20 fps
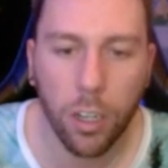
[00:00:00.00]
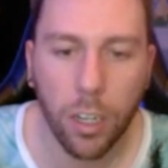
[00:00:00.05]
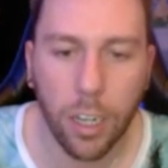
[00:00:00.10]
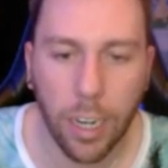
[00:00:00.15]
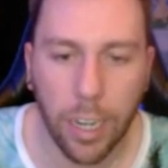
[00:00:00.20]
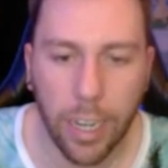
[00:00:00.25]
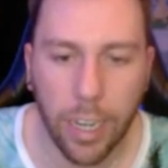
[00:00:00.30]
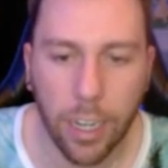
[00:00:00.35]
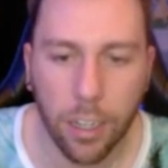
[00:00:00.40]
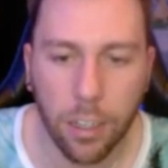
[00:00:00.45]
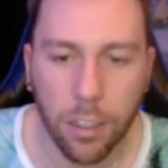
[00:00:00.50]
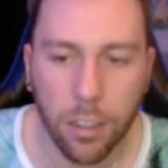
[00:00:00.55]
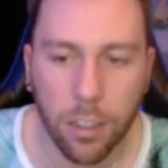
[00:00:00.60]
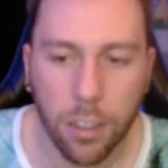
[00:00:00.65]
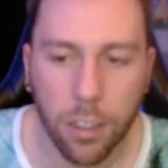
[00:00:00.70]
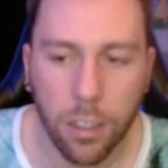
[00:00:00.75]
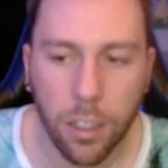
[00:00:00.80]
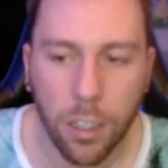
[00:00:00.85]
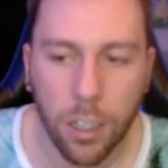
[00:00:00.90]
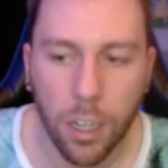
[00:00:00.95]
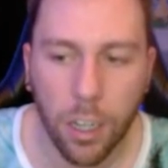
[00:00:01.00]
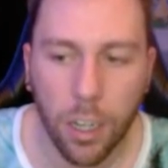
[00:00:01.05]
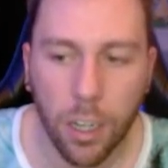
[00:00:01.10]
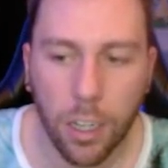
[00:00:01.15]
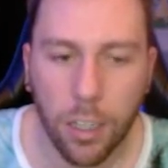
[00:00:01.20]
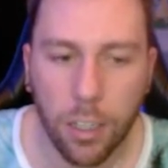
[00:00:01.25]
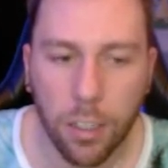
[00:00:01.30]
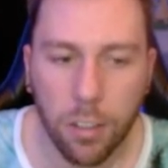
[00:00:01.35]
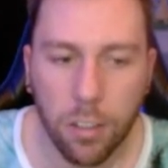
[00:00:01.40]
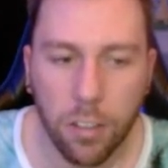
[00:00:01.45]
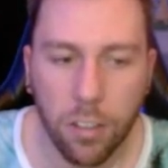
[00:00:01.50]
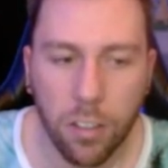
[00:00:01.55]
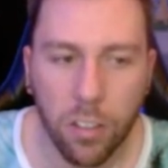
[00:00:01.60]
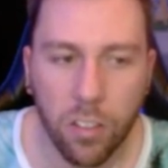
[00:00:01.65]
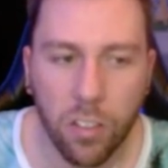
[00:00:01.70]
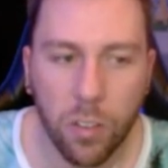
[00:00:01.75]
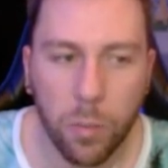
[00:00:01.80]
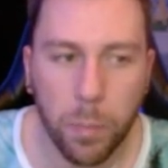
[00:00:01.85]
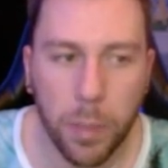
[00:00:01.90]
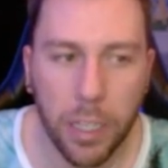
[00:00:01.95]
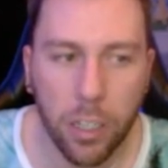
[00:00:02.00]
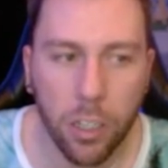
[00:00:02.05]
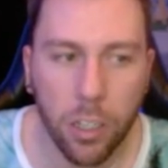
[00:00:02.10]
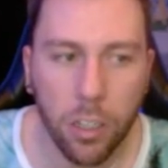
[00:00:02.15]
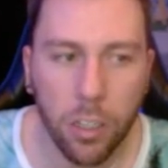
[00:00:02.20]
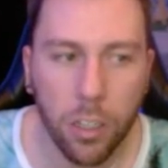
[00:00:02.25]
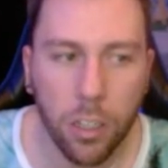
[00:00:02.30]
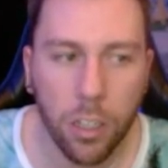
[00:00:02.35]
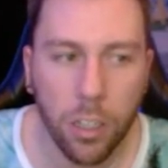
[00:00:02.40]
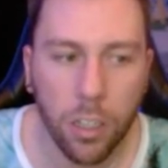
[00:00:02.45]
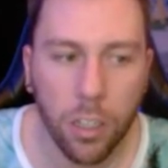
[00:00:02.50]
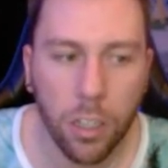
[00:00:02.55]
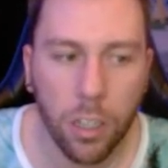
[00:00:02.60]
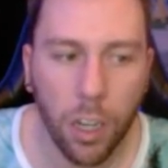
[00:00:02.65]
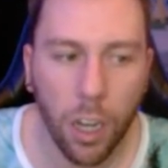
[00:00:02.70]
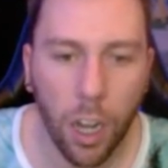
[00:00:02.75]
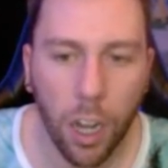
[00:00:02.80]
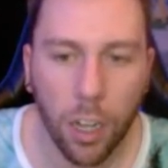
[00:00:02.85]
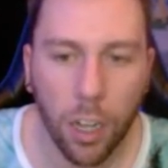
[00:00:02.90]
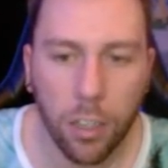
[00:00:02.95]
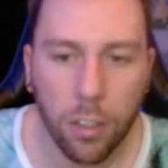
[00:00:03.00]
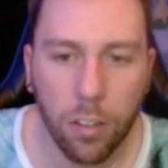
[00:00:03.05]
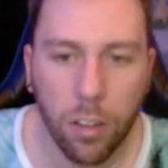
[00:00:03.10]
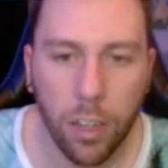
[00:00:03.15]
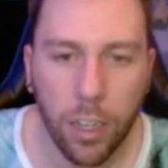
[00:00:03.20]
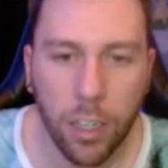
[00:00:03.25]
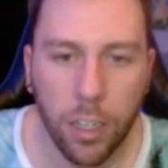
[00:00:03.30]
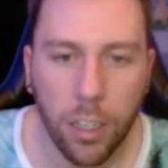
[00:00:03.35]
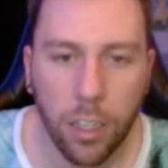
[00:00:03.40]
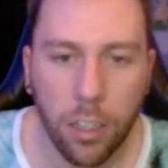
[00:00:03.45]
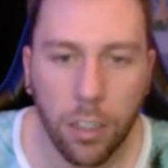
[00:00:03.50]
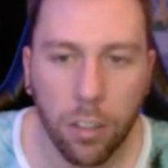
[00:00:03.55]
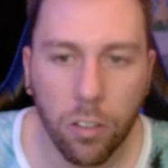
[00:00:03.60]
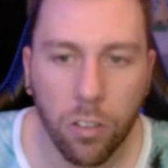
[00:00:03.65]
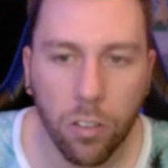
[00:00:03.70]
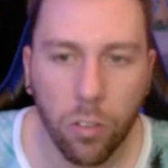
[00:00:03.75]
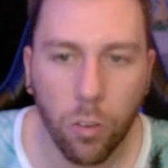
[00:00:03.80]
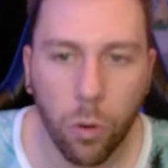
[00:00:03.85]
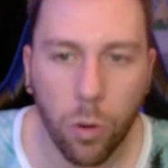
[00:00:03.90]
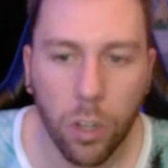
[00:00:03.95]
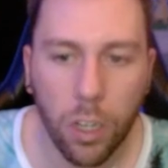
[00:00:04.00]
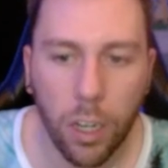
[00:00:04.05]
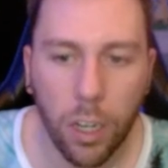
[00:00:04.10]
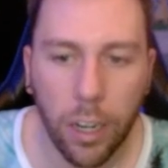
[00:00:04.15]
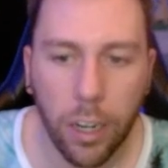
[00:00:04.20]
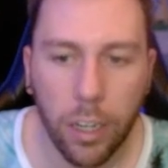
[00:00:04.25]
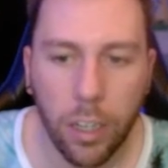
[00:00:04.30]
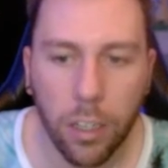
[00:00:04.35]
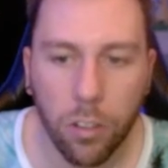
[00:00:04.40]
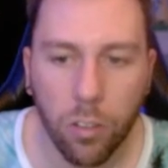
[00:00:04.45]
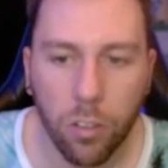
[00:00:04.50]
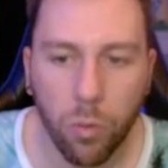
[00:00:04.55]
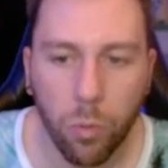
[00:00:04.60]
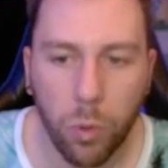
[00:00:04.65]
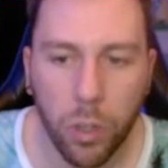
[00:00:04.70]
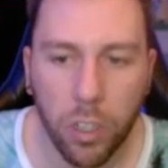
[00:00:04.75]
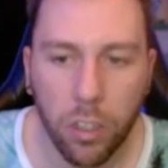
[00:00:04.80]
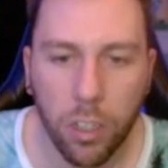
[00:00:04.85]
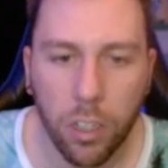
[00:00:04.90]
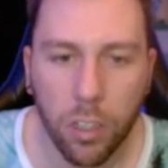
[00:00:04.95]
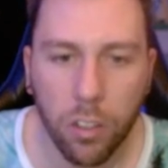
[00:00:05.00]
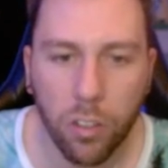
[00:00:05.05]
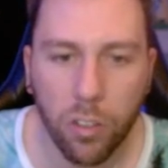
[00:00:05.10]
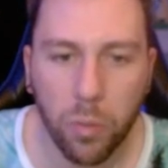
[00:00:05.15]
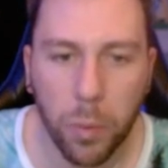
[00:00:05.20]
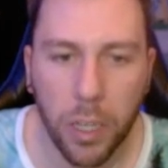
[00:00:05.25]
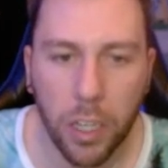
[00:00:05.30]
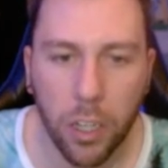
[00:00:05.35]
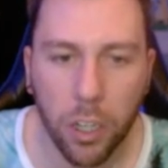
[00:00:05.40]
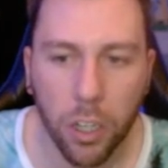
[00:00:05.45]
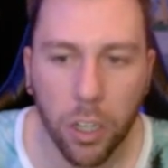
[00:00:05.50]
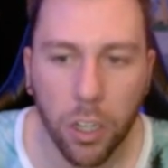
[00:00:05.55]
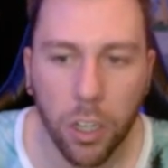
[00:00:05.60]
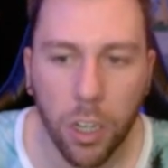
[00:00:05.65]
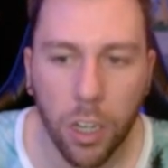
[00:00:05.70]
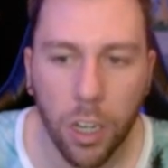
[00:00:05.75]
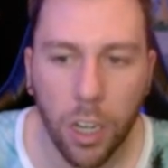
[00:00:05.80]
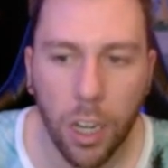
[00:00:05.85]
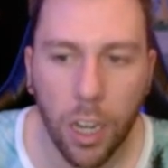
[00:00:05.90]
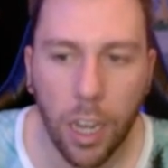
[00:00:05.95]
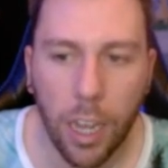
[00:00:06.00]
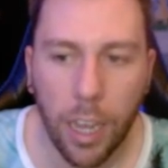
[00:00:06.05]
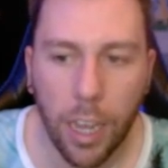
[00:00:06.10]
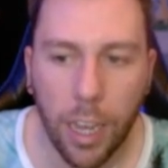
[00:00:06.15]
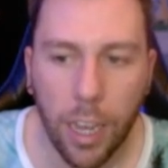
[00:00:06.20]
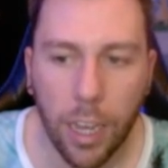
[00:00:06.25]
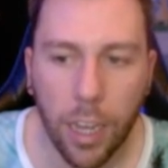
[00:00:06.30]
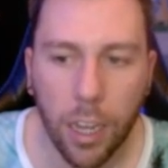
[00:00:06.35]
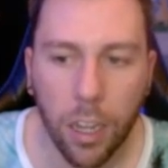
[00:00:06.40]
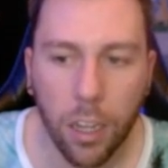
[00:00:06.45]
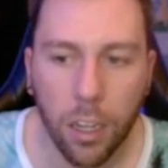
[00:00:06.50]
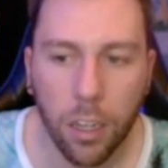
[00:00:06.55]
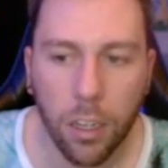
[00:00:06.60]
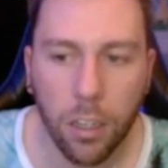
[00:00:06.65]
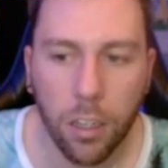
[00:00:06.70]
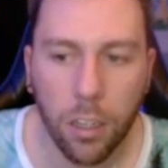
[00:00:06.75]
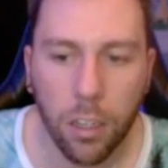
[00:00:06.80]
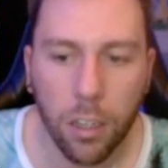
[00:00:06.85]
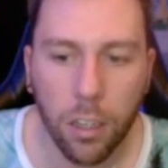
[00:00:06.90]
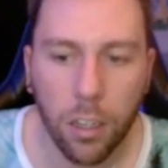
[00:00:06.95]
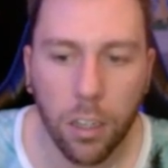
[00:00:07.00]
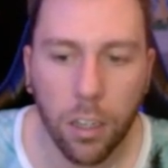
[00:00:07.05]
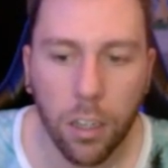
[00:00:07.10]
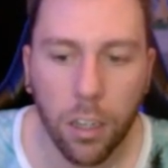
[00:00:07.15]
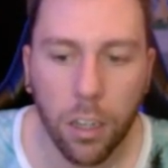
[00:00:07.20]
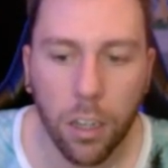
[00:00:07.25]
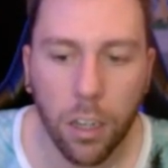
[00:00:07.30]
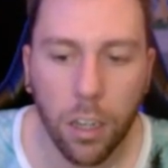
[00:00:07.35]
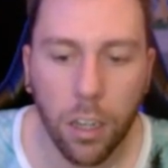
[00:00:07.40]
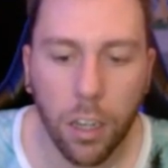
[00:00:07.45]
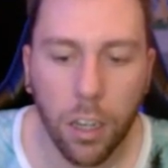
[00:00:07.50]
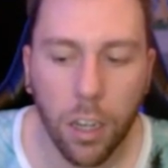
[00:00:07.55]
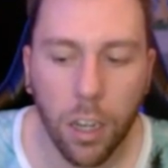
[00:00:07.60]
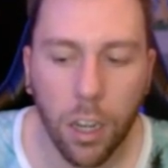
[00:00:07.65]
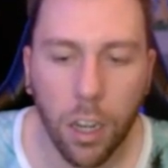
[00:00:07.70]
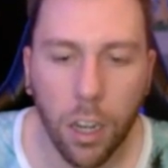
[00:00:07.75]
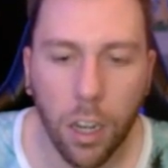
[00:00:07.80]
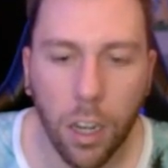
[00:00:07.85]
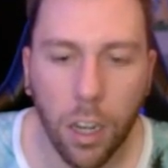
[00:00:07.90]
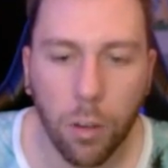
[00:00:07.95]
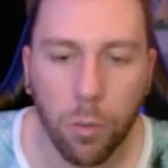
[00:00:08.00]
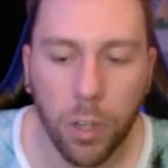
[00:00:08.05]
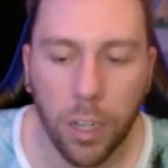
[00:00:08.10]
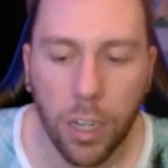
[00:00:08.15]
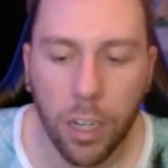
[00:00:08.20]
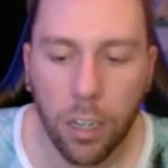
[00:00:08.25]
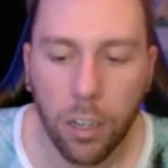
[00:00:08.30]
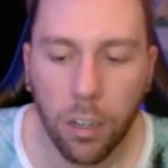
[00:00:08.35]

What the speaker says: land. This is a spear. This Norn lady is wielding a spear, and we're getting a